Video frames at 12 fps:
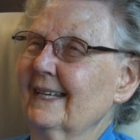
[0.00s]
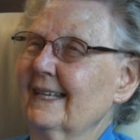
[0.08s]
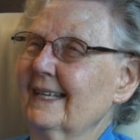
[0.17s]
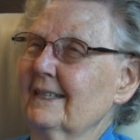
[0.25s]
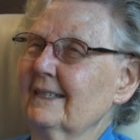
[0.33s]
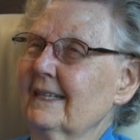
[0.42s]

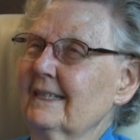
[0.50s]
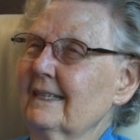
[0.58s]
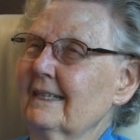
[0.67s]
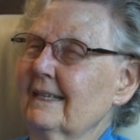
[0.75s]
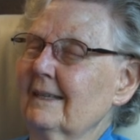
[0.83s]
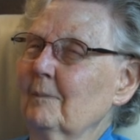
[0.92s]
it, it,
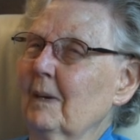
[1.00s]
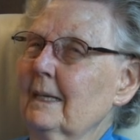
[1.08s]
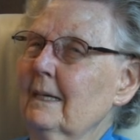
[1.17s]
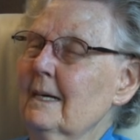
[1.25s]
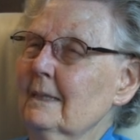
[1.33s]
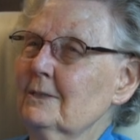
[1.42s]
my
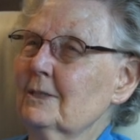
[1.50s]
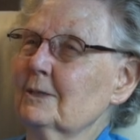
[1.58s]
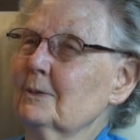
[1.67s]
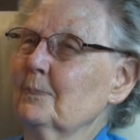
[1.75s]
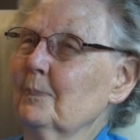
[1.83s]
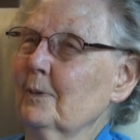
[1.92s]

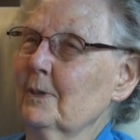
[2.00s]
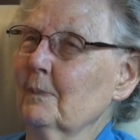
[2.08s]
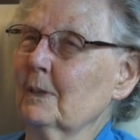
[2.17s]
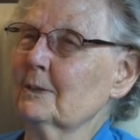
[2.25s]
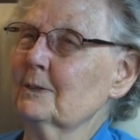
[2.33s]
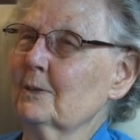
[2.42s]
conscience pretty
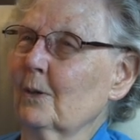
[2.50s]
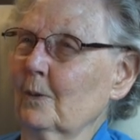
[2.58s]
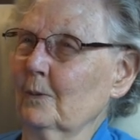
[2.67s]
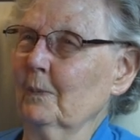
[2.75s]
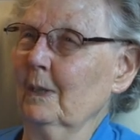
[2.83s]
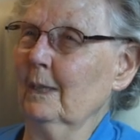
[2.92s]
much
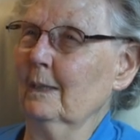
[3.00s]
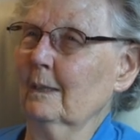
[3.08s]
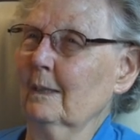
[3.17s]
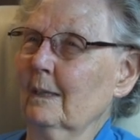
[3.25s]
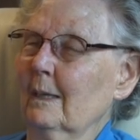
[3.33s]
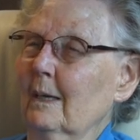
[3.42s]
told me
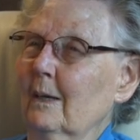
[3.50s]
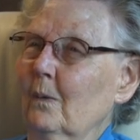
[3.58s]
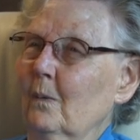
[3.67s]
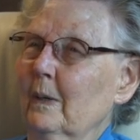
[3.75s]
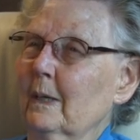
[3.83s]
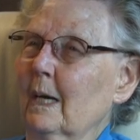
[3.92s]

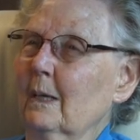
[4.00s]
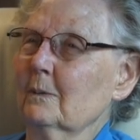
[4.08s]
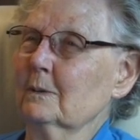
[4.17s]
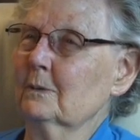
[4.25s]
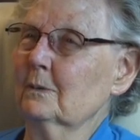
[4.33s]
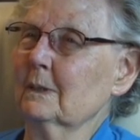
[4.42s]
when I
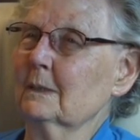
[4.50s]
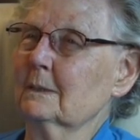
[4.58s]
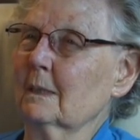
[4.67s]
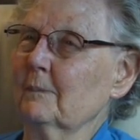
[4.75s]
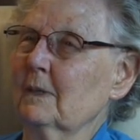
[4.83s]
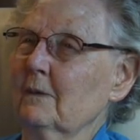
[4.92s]
was doing
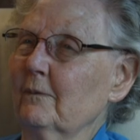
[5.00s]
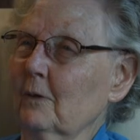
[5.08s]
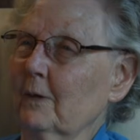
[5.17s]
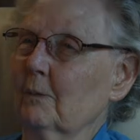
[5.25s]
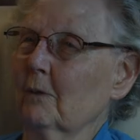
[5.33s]
something very